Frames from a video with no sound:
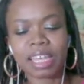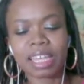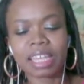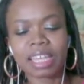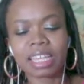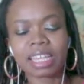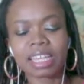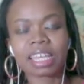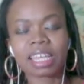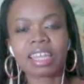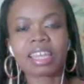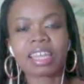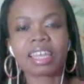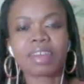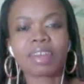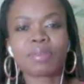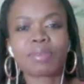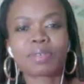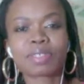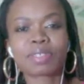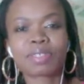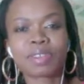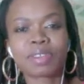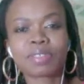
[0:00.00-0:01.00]
And I
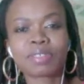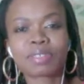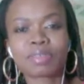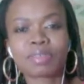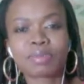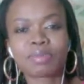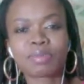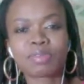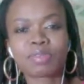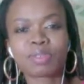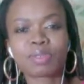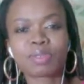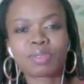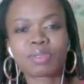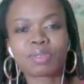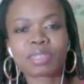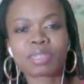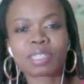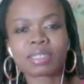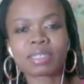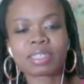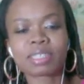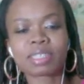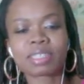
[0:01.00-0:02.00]
also have some
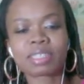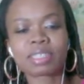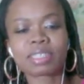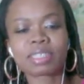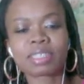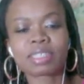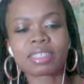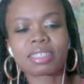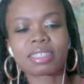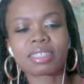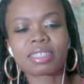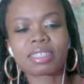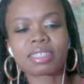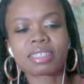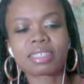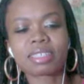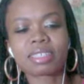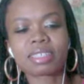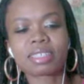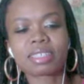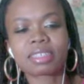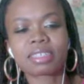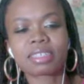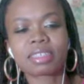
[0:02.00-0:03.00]
roses,
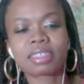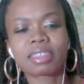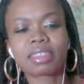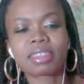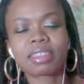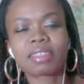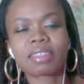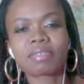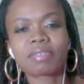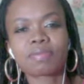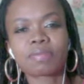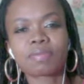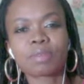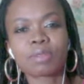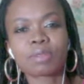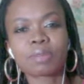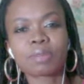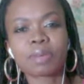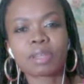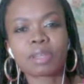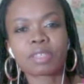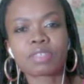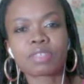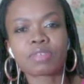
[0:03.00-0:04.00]
rose
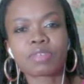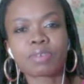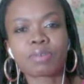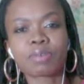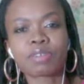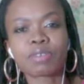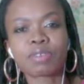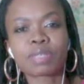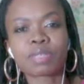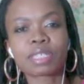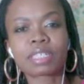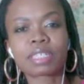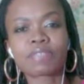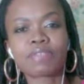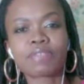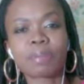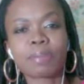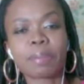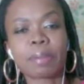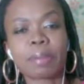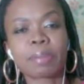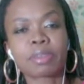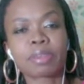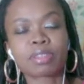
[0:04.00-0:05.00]
petals from roses from
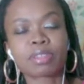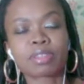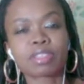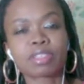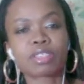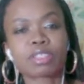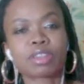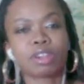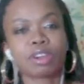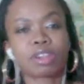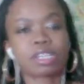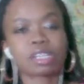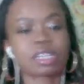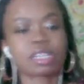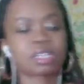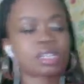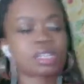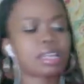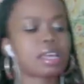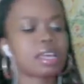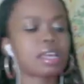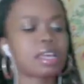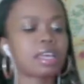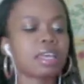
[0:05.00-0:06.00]
my mother's garden.
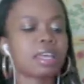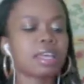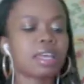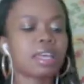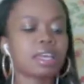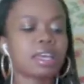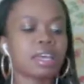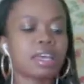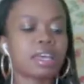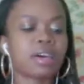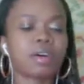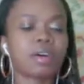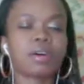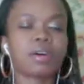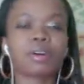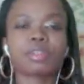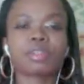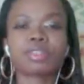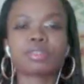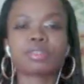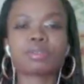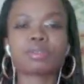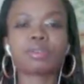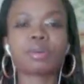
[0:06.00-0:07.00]

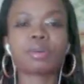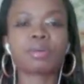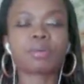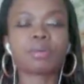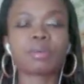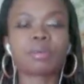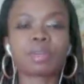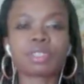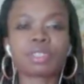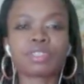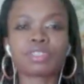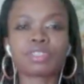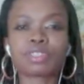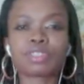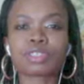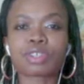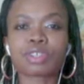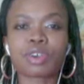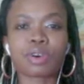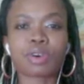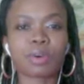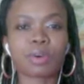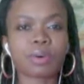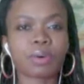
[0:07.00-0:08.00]
You don't want to just
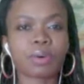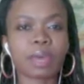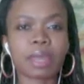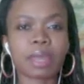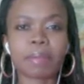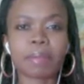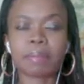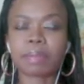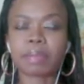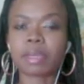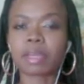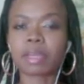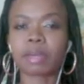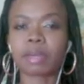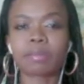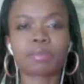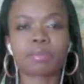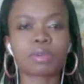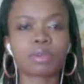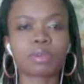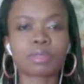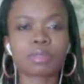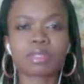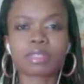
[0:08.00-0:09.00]
go and pick up
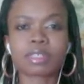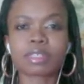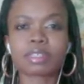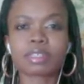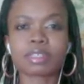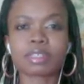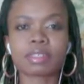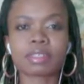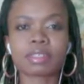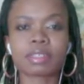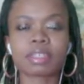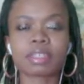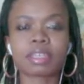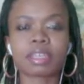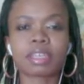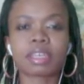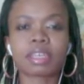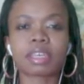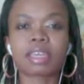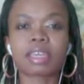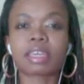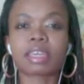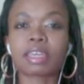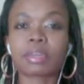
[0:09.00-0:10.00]
roses
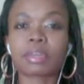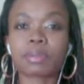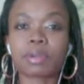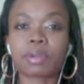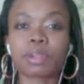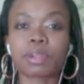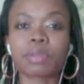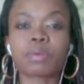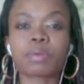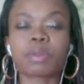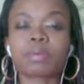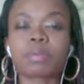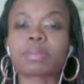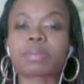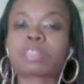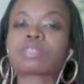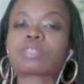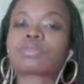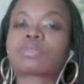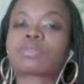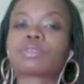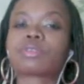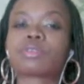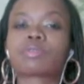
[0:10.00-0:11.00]
anywhere. You want to make
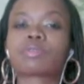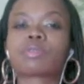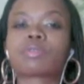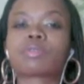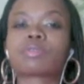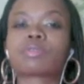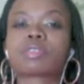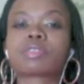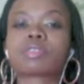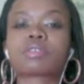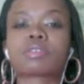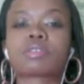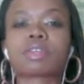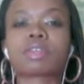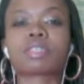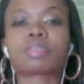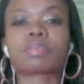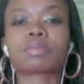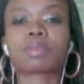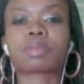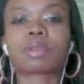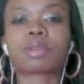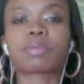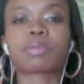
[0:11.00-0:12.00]
sure the roses are not
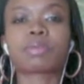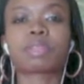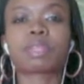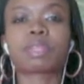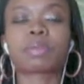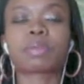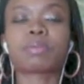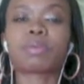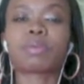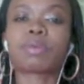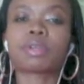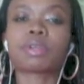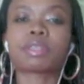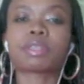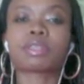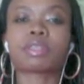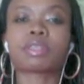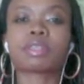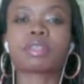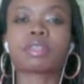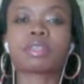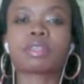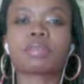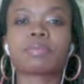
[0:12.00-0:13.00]
sprayed with any
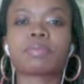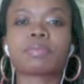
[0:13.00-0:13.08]
poison.